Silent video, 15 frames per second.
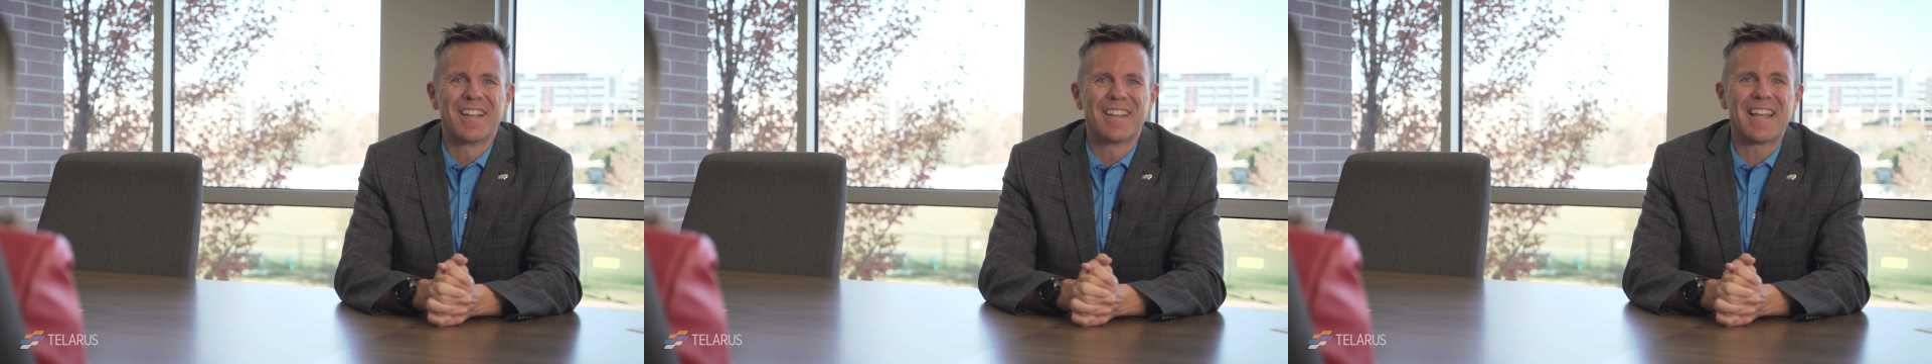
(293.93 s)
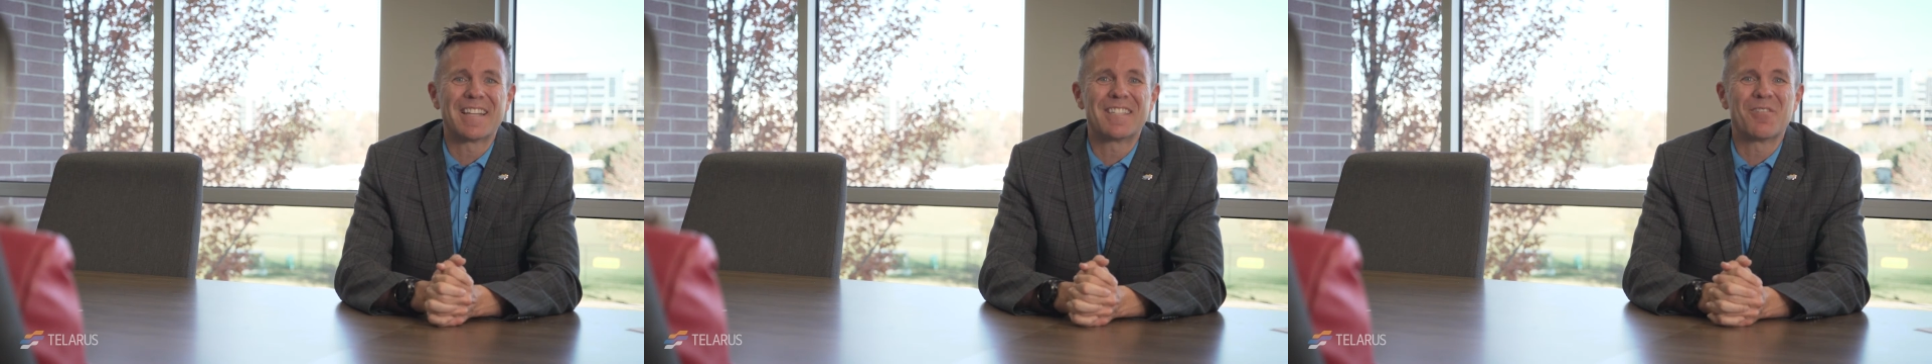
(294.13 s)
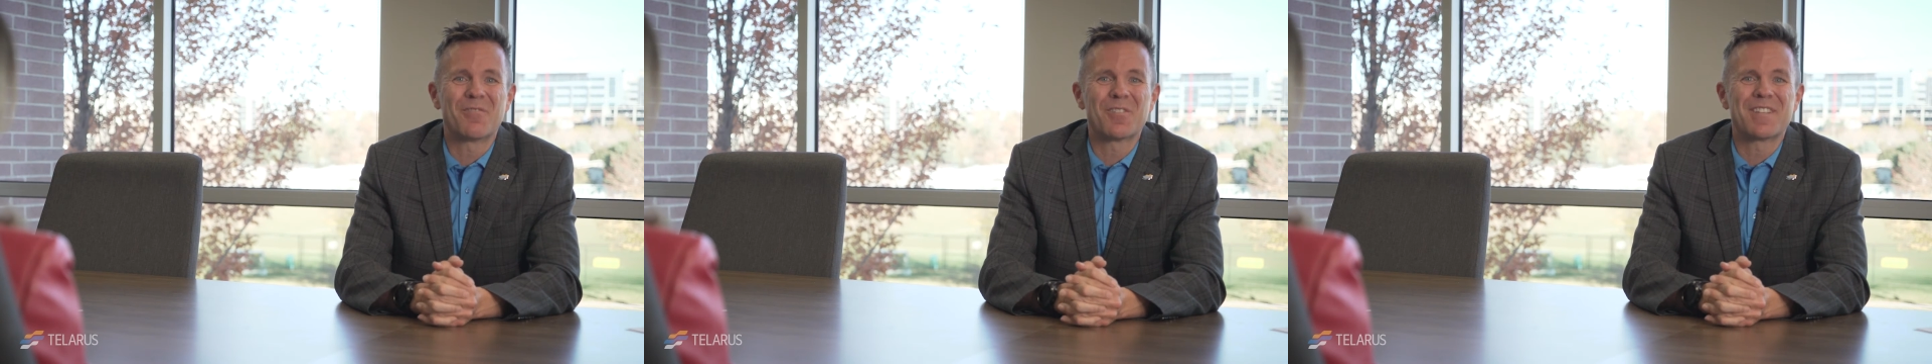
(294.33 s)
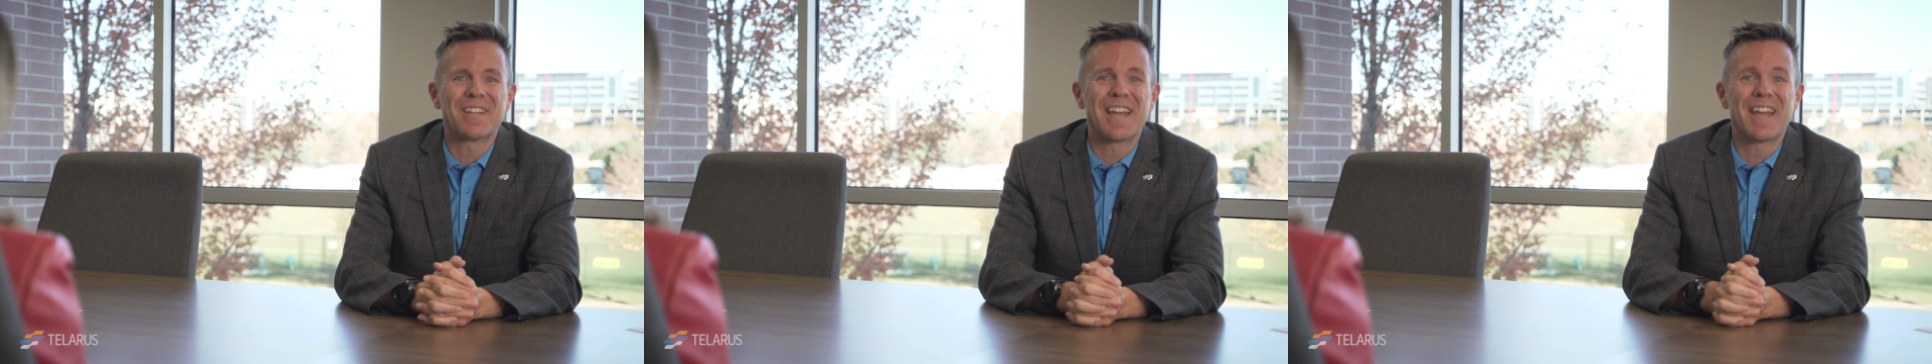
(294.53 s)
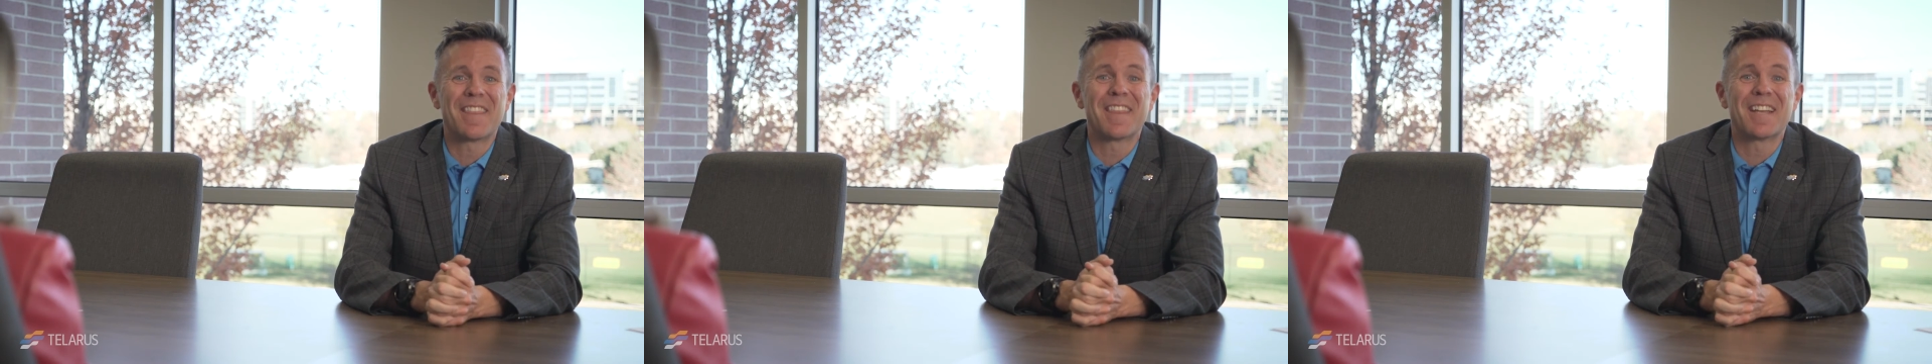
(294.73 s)
And that's it for
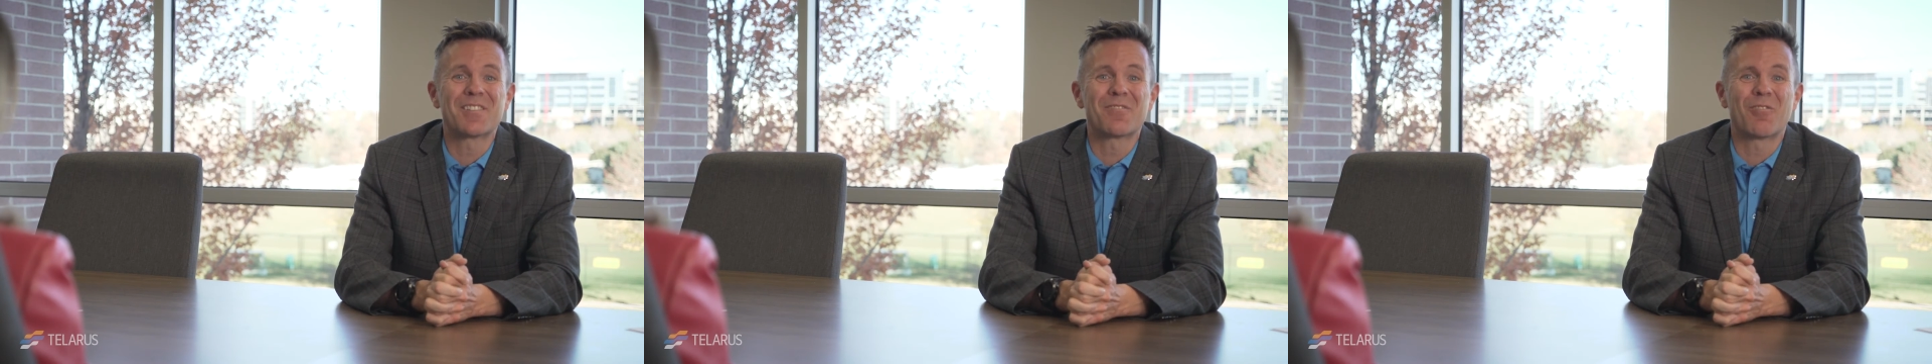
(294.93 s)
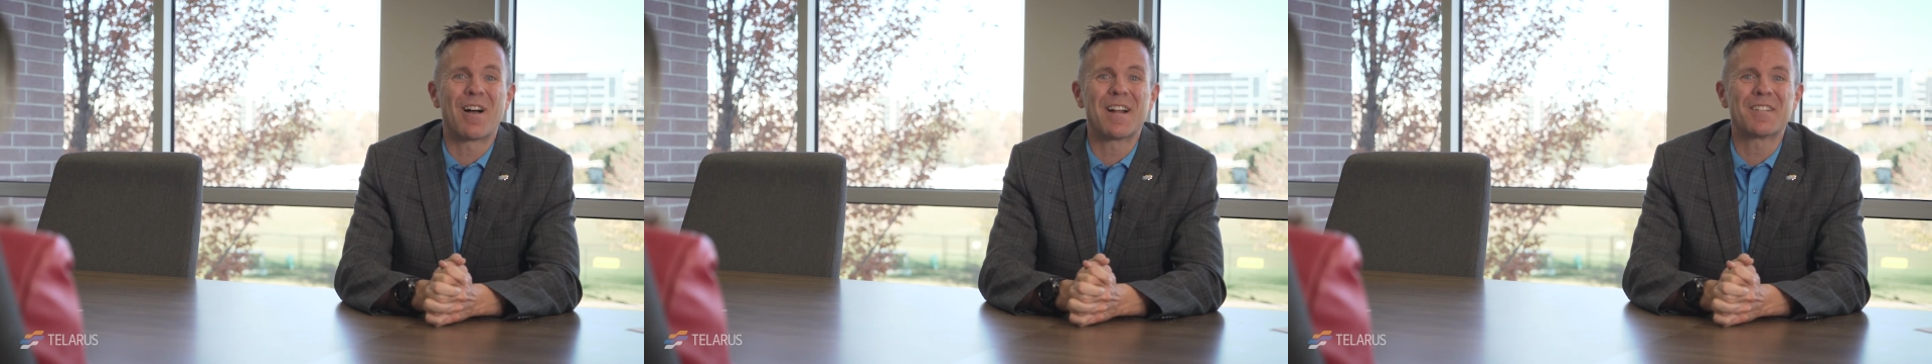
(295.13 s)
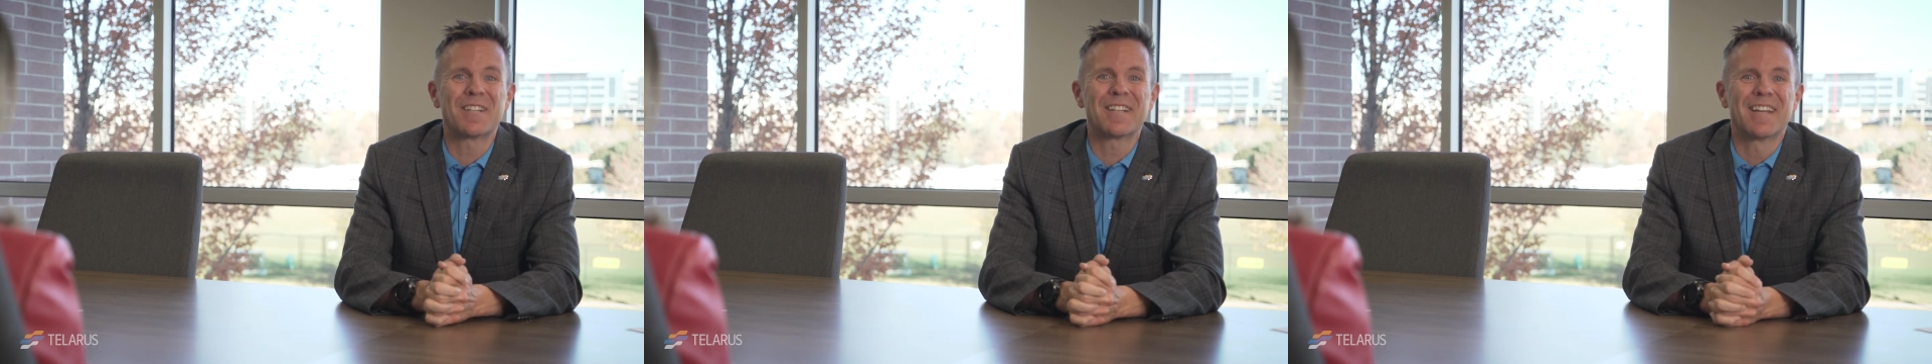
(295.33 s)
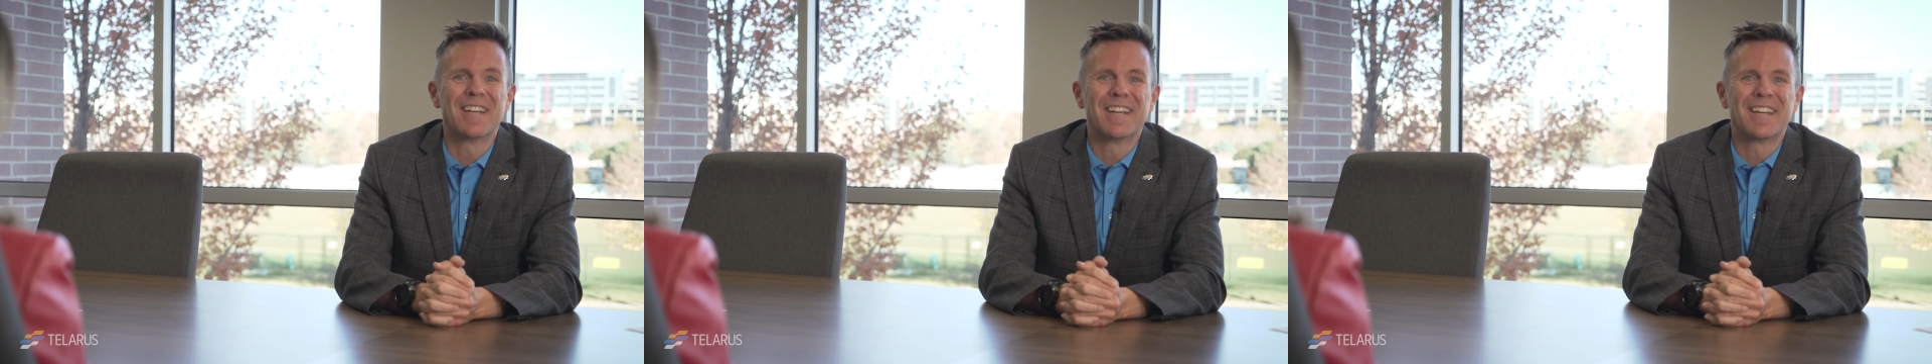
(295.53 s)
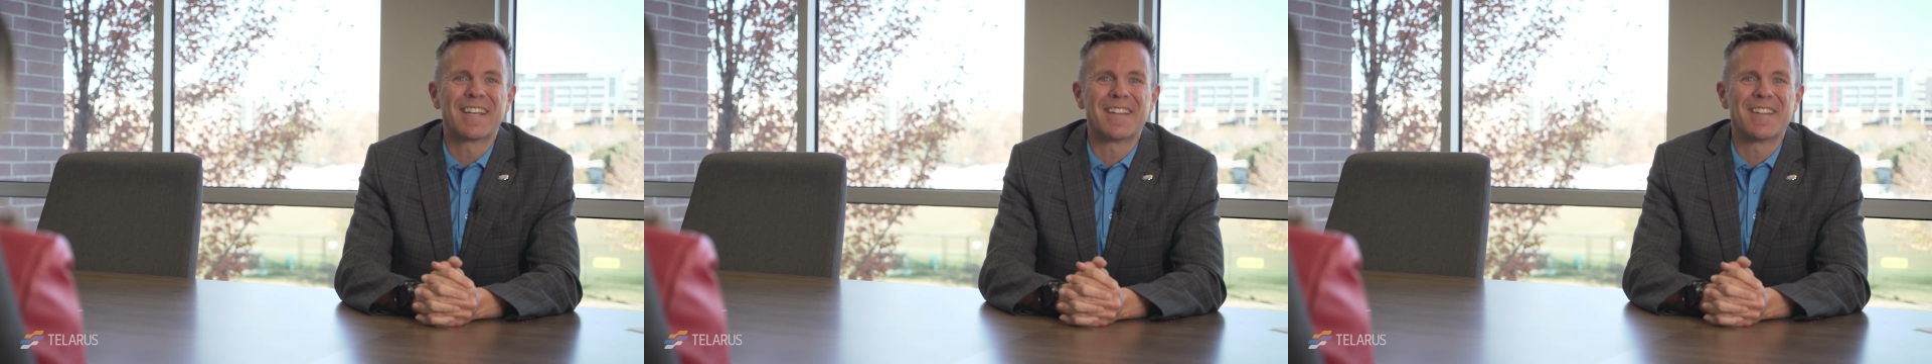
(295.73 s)
today. Thanks for
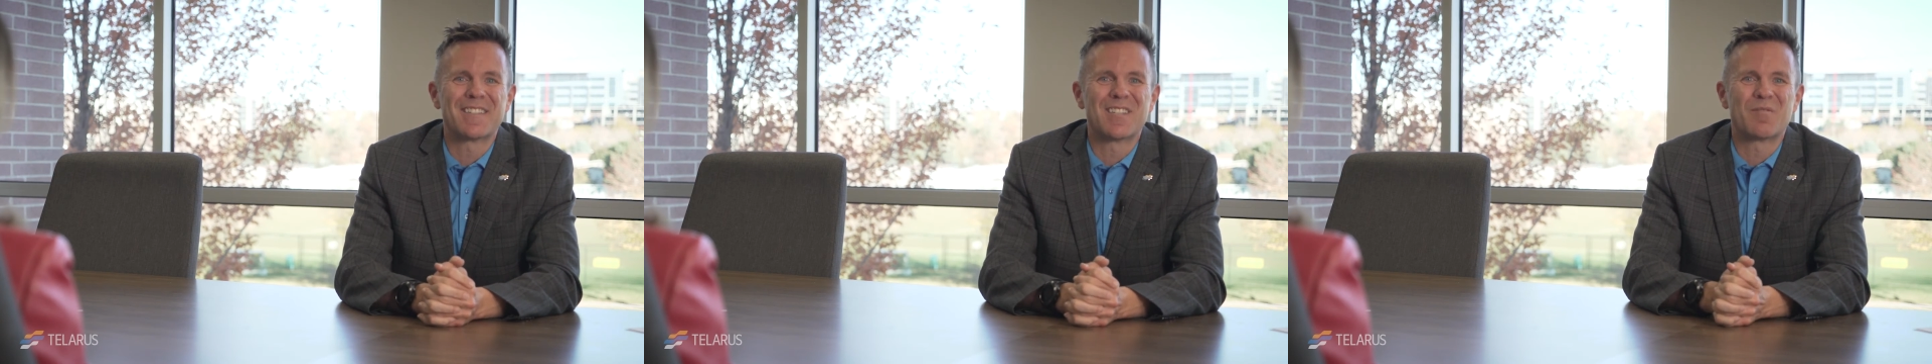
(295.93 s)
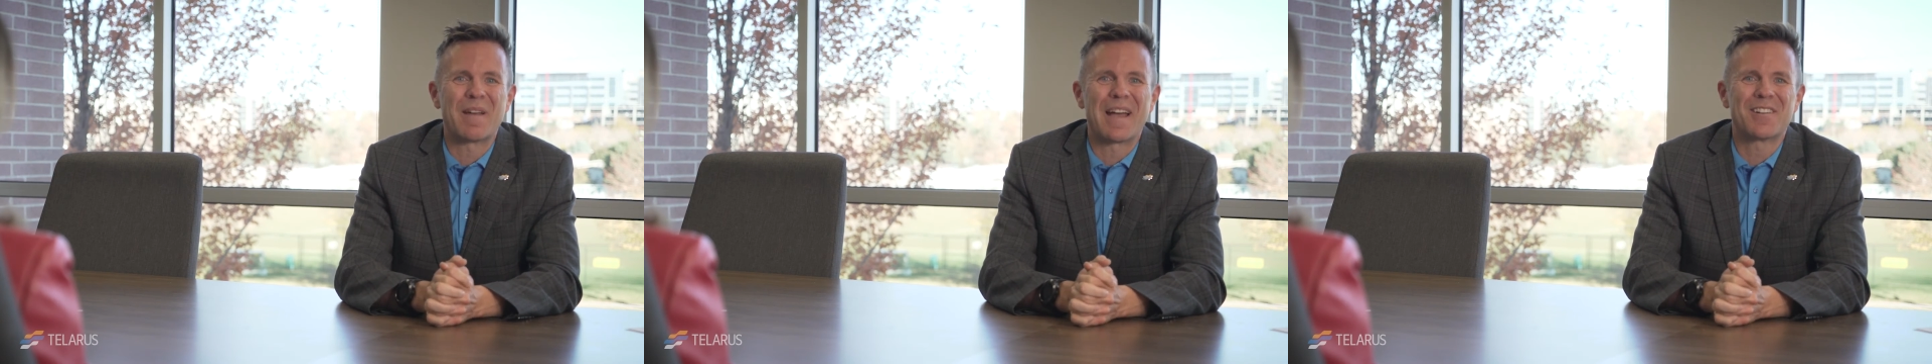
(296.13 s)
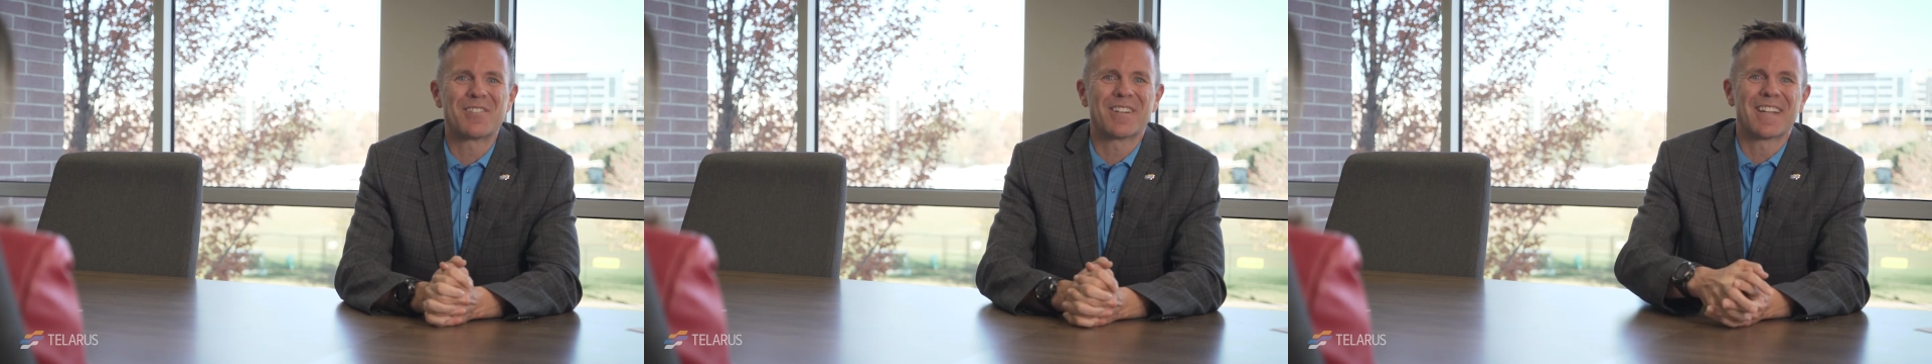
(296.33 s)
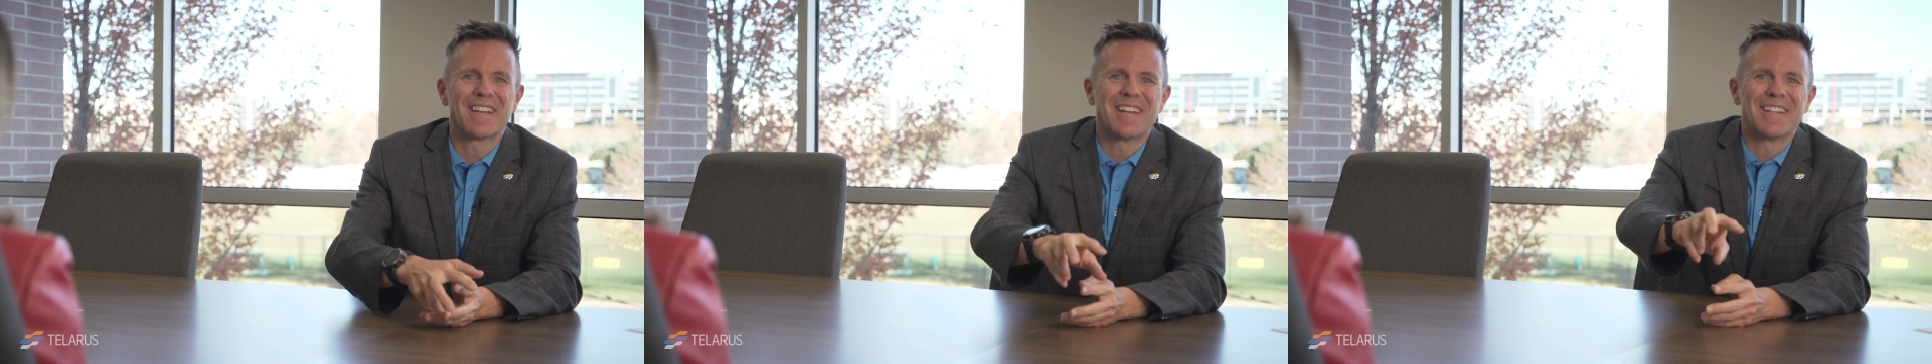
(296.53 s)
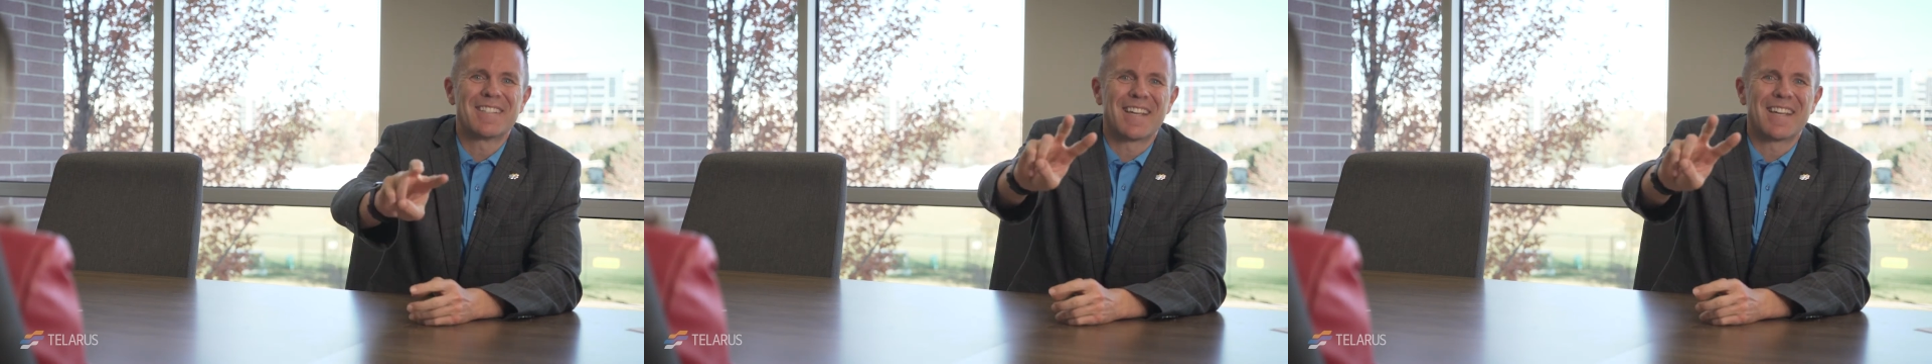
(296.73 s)
watching. Again, this is Patrick.